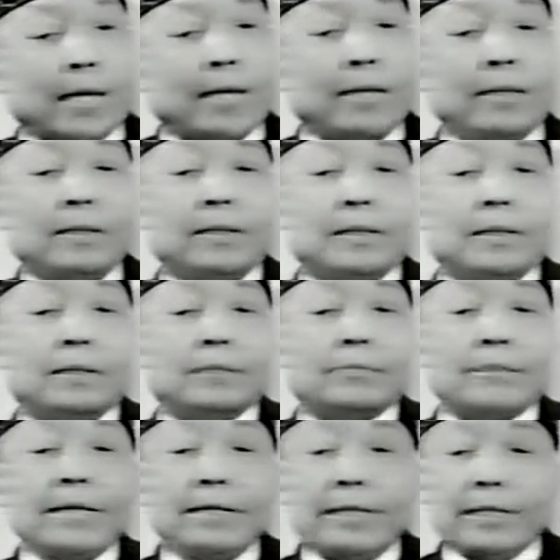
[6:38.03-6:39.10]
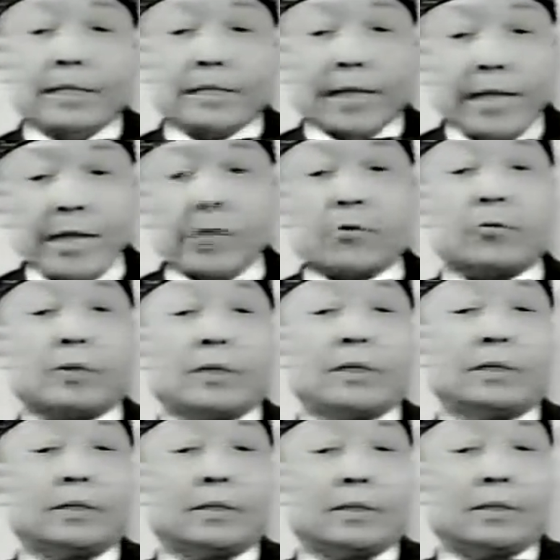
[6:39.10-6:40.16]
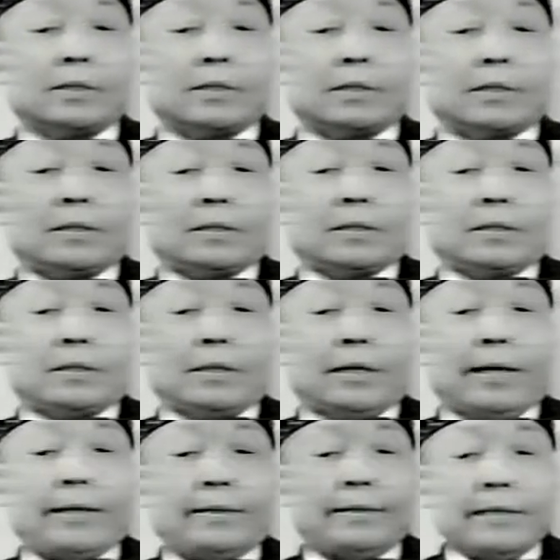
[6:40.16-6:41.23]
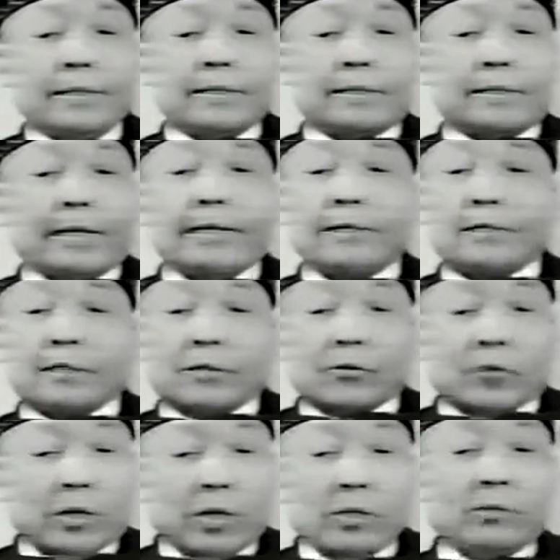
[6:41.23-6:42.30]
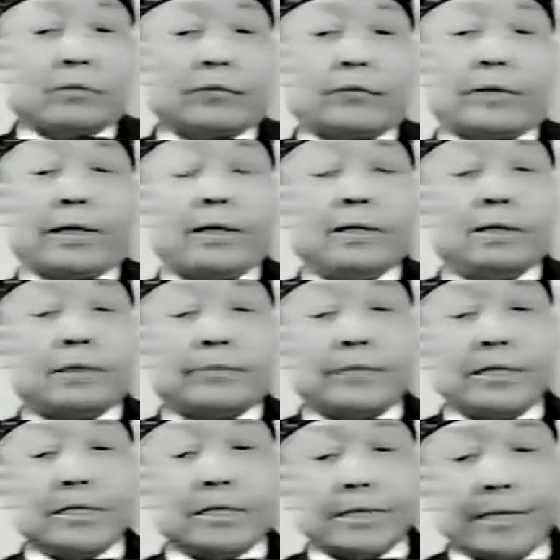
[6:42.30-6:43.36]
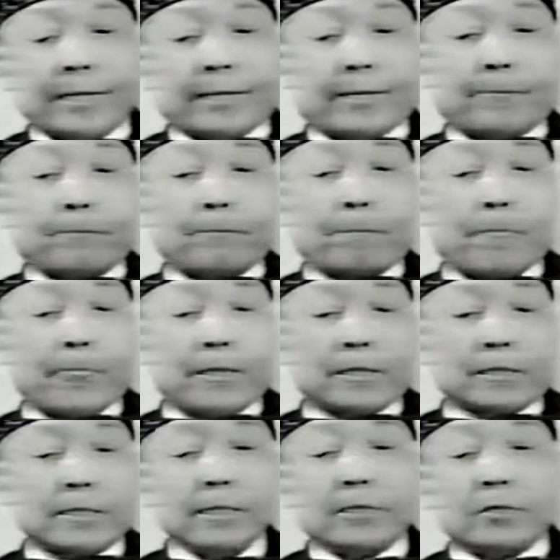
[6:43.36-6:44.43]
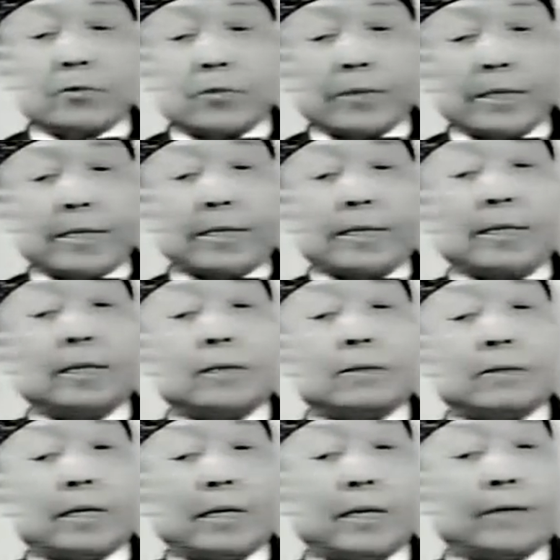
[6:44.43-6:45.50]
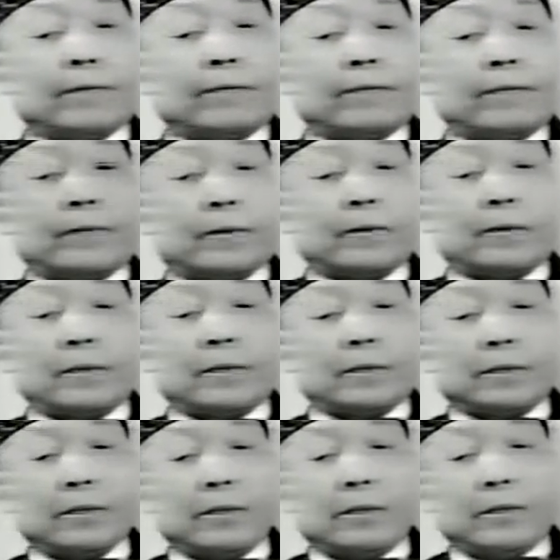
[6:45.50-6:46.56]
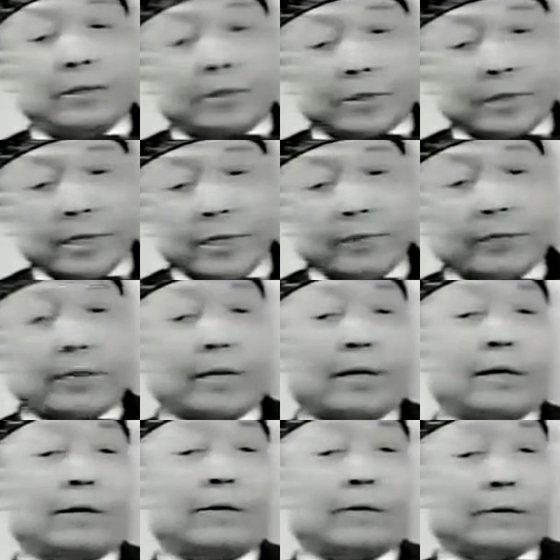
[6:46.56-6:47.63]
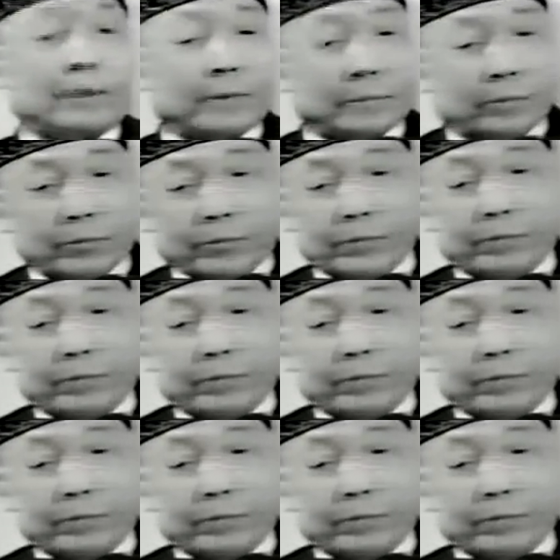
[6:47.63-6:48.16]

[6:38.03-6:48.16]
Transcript: and uh, being his equal. And this is the wrong thing to be seeking. Since we now have uh, served our